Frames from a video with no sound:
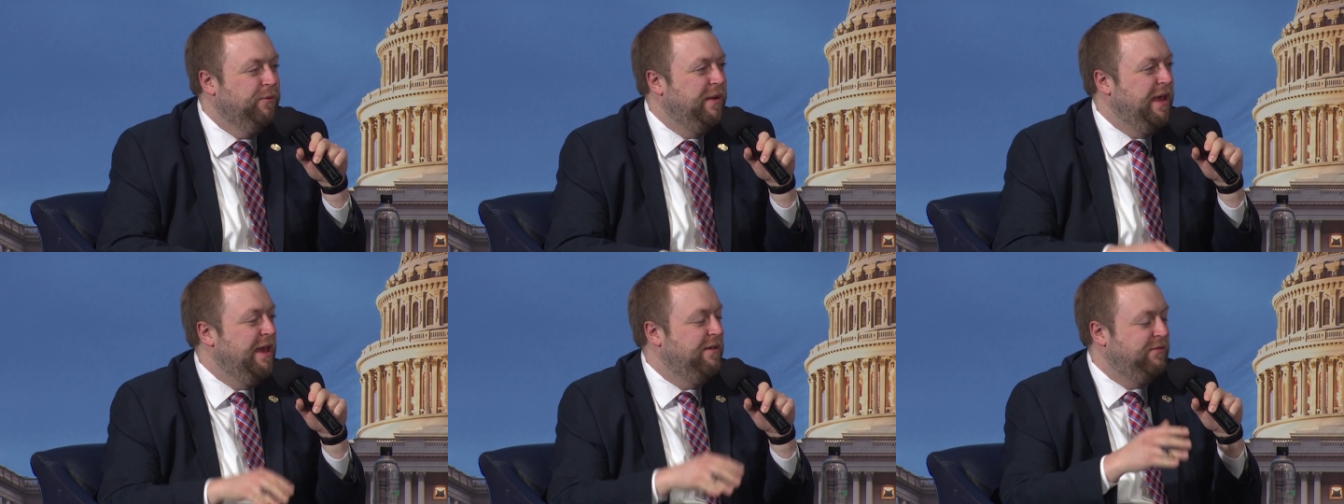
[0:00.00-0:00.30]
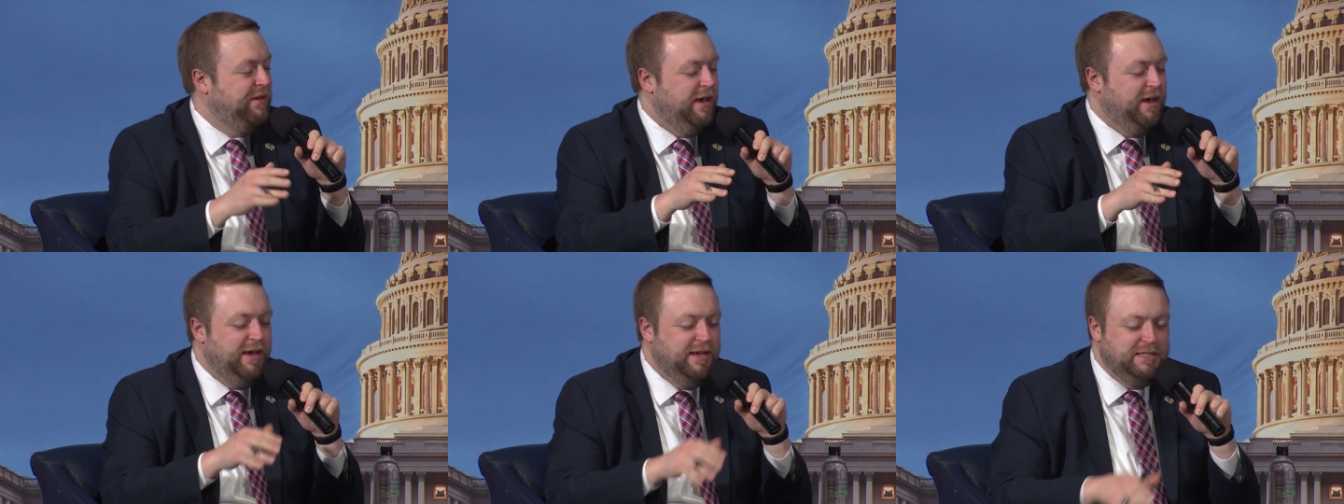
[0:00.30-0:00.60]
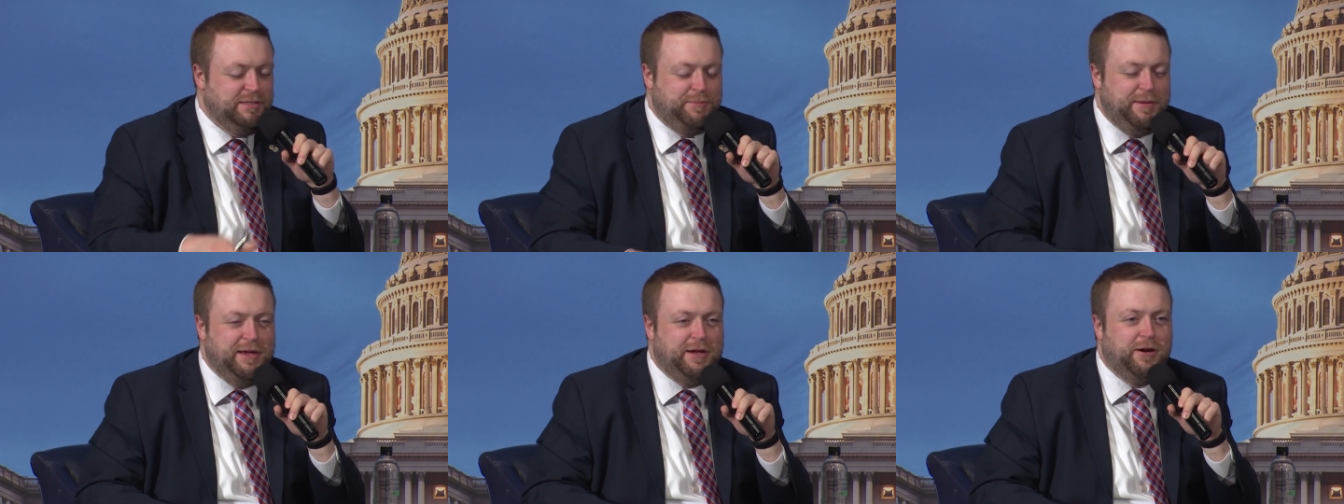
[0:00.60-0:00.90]
we have a, a
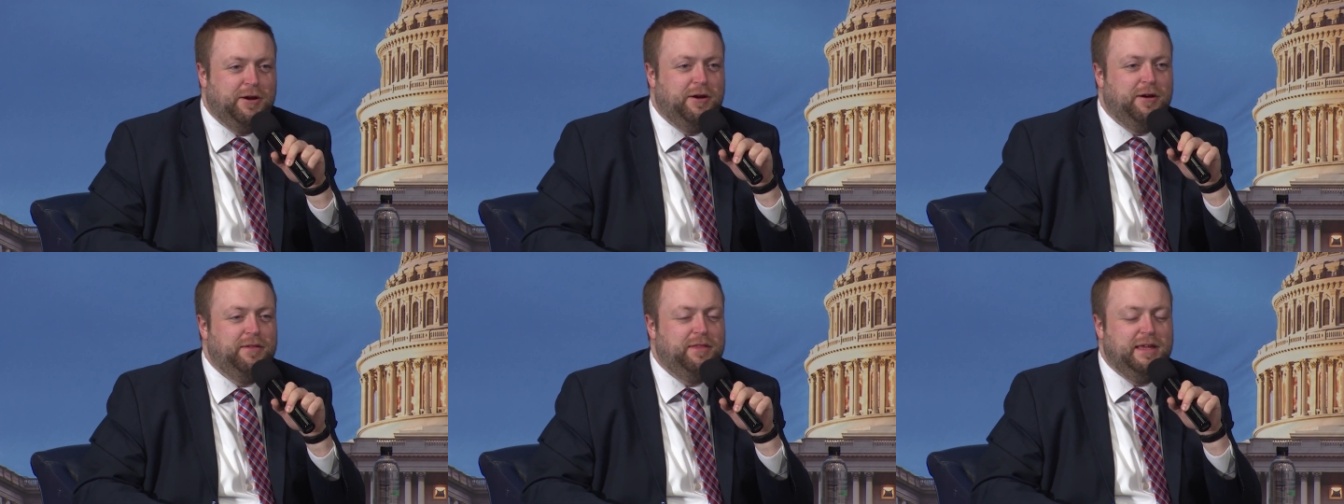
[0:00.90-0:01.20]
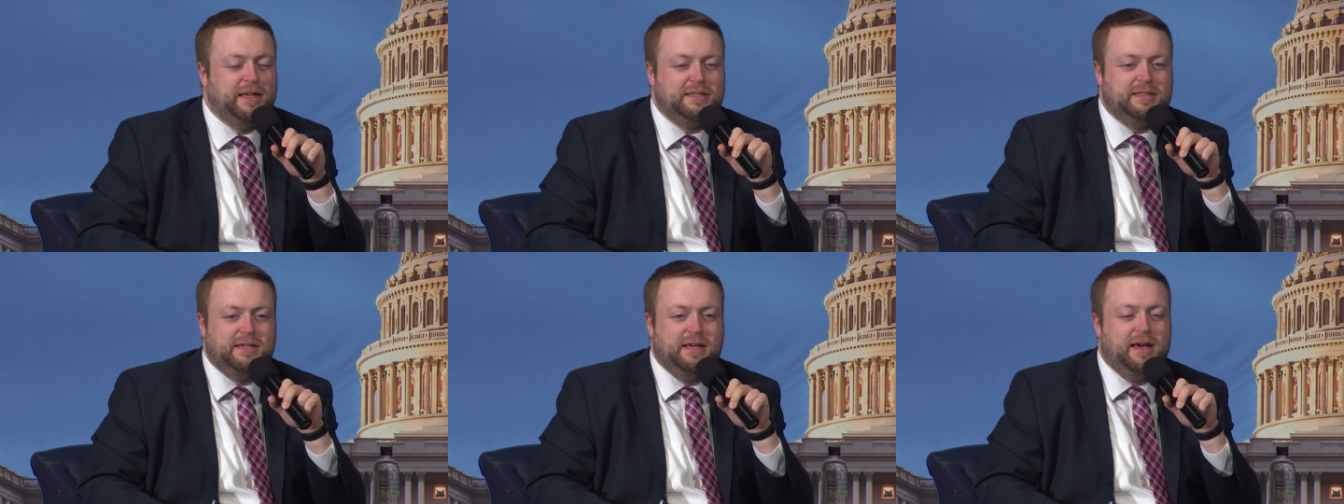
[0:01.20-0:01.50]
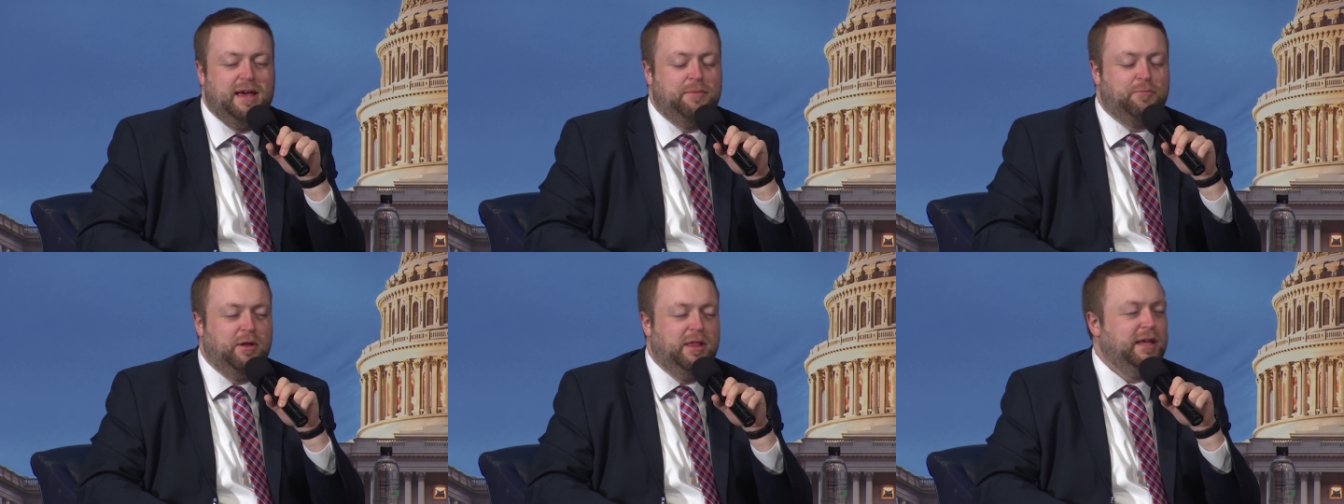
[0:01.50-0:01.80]
speaker that uh,
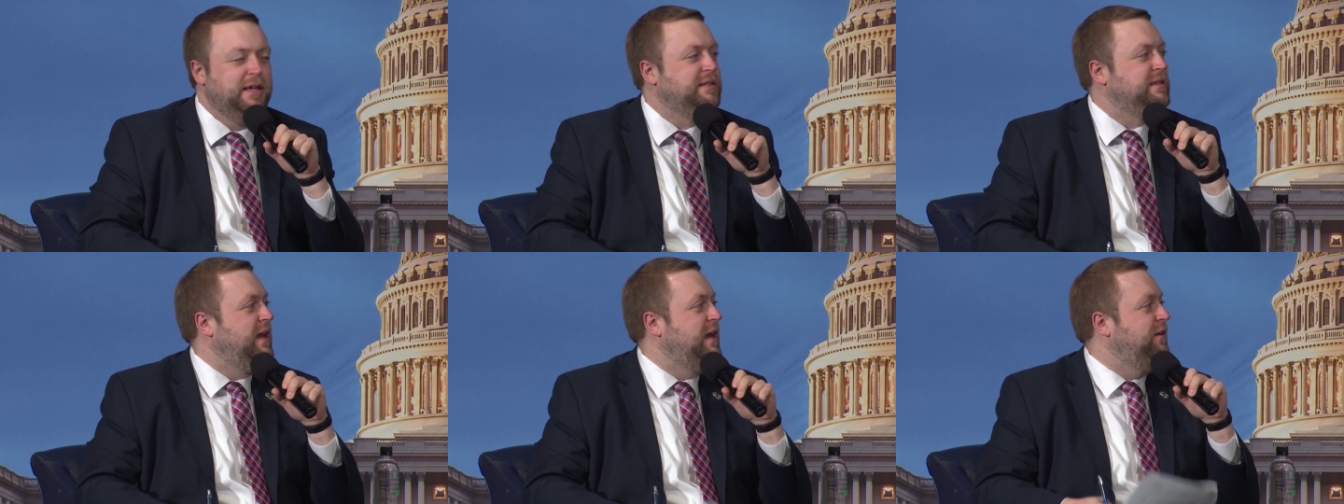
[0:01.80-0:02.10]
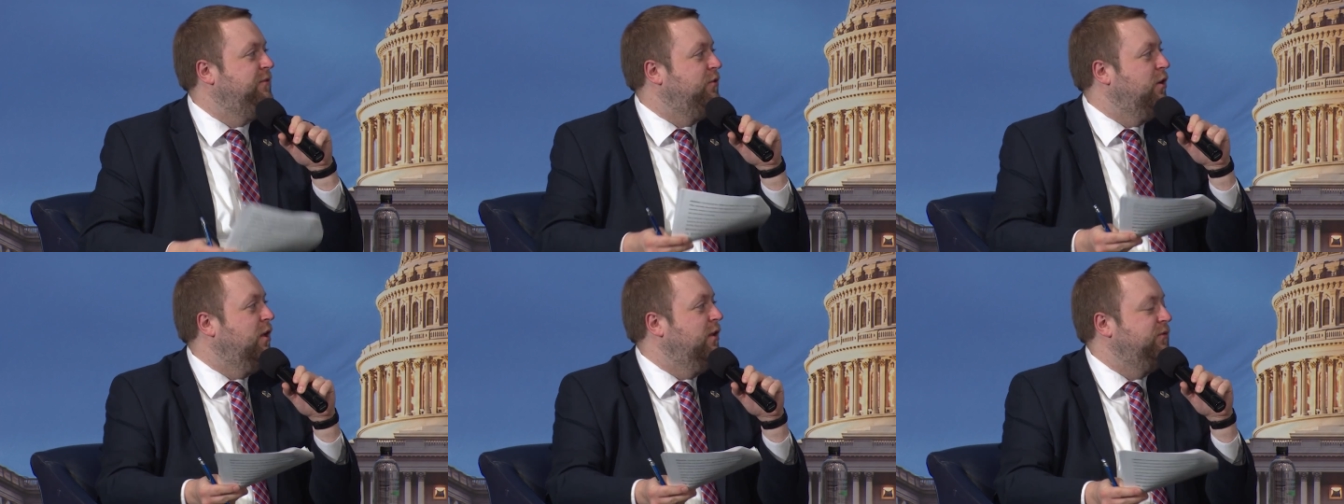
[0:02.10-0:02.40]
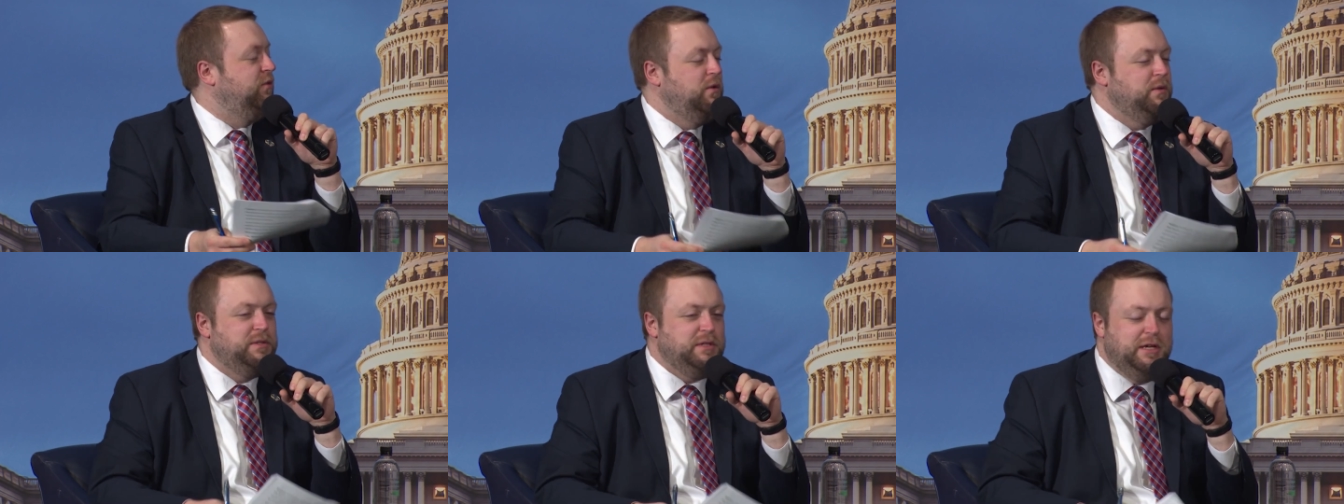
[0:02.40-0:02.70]
I'm really excited for all of
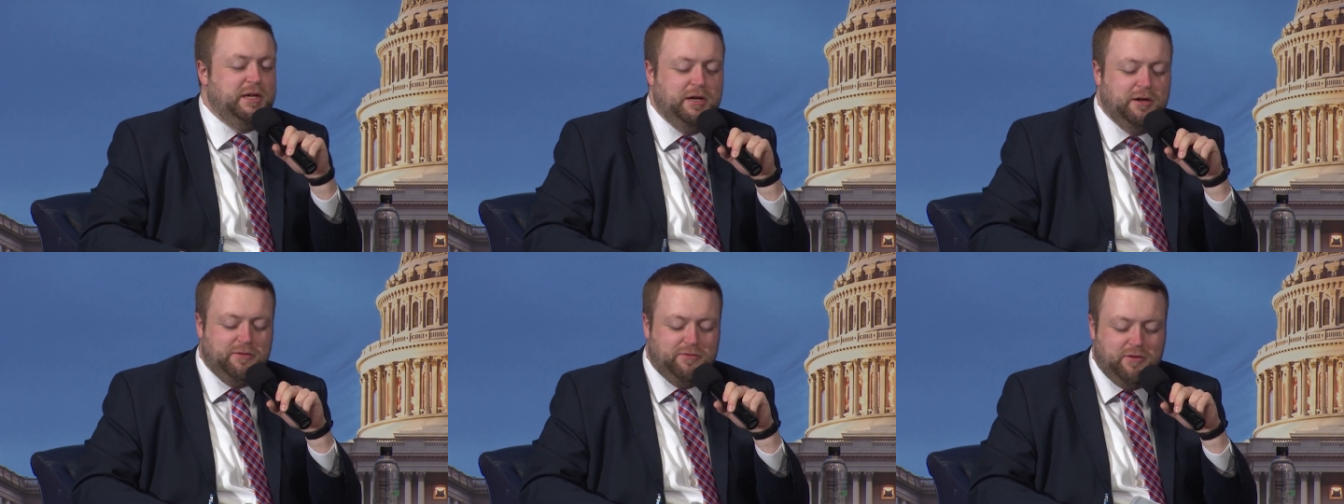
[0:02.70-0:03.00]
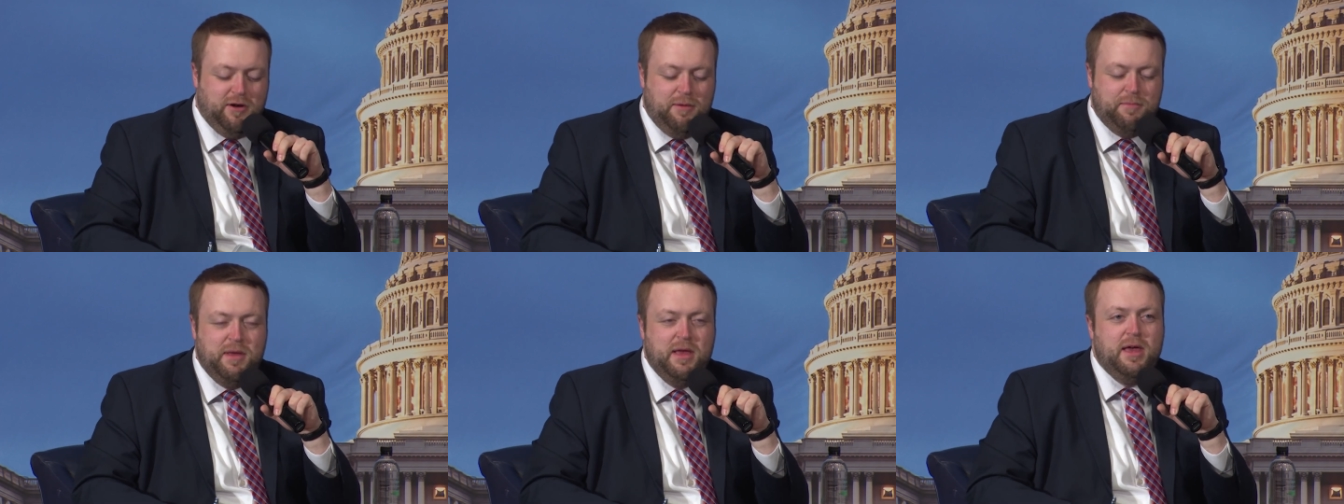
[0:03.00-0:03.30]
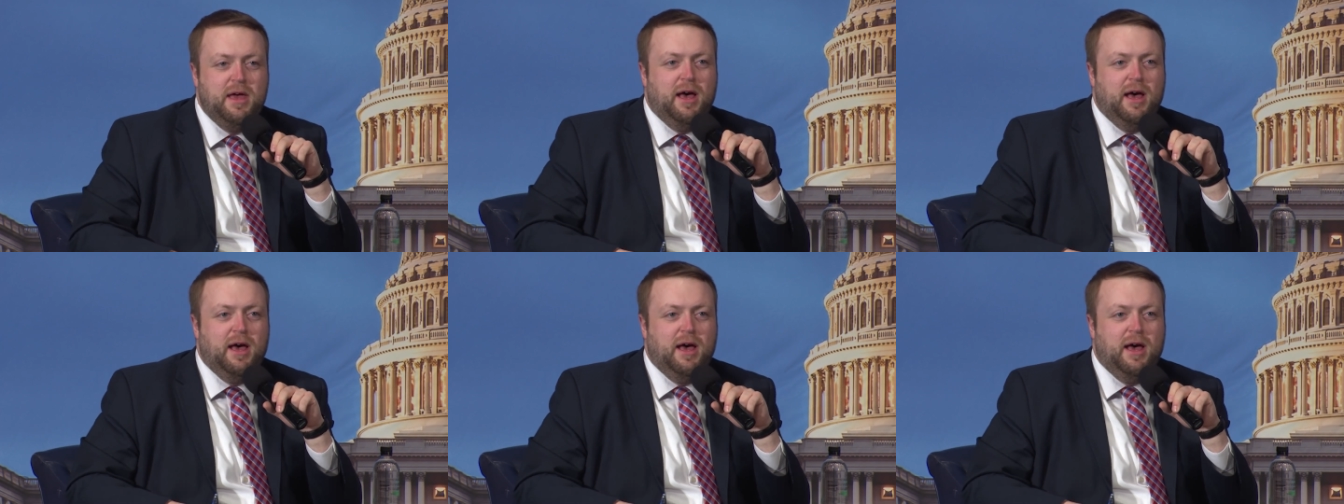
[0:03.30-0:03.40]
you to hear from.